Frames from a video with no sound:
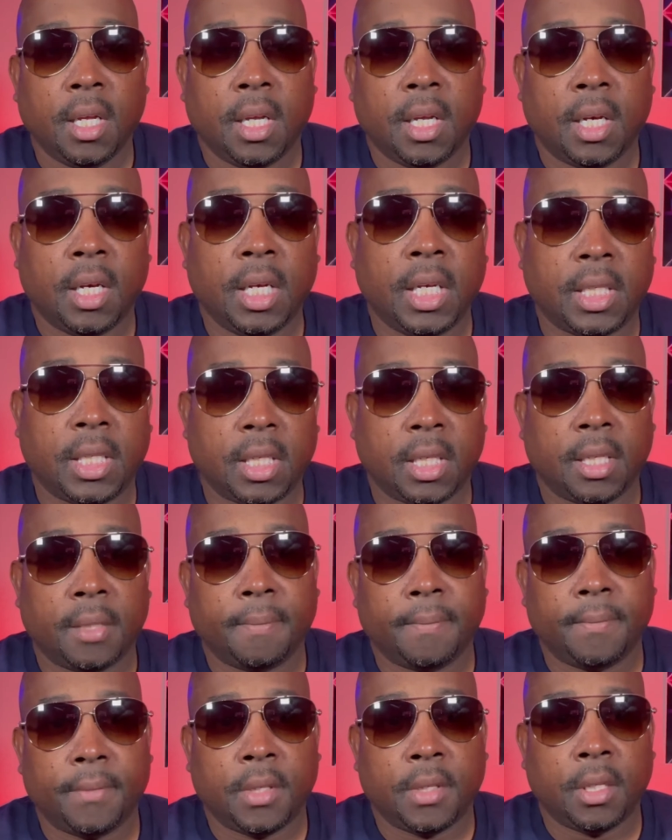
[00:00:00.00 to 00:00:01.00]

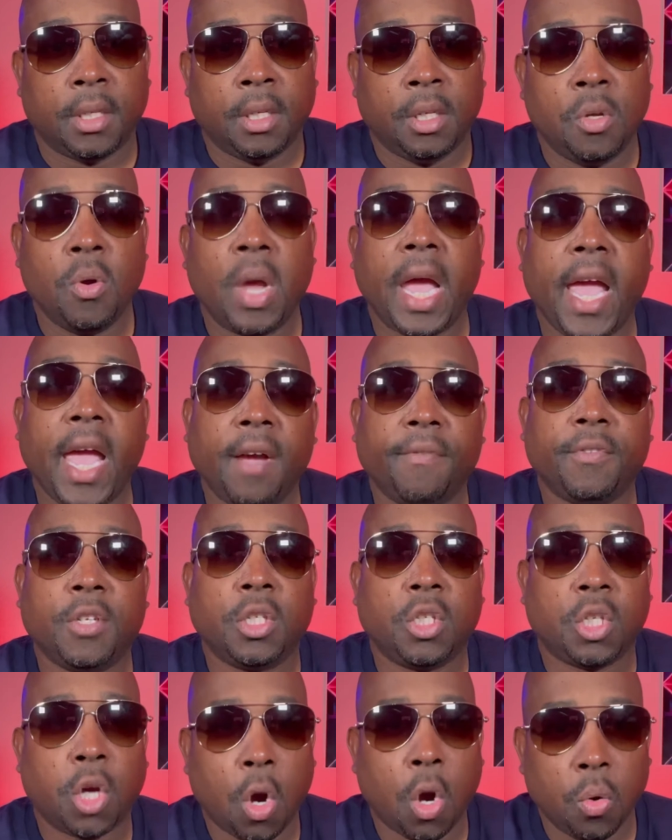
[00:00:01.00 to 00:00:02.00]
listen, you have to
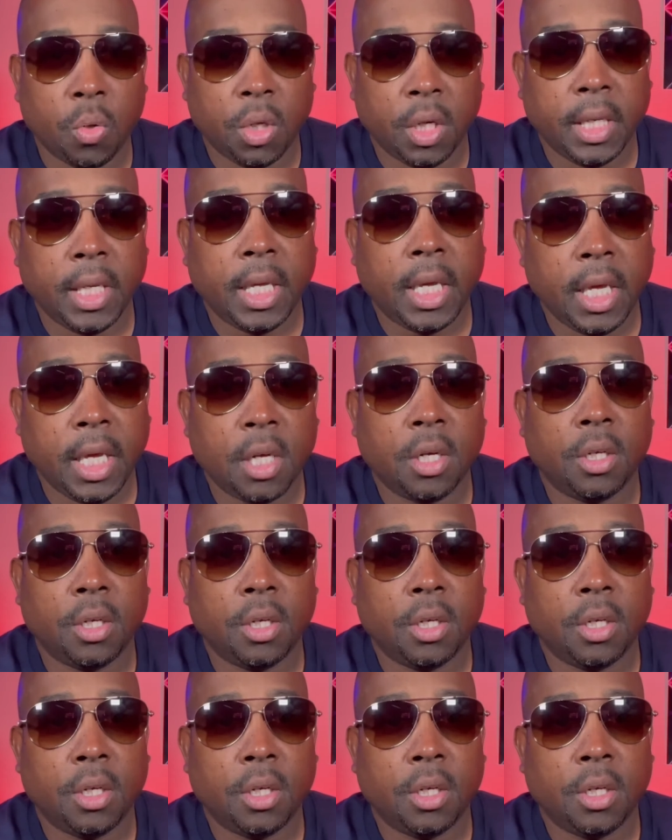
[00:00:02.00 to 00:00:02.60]
totally heal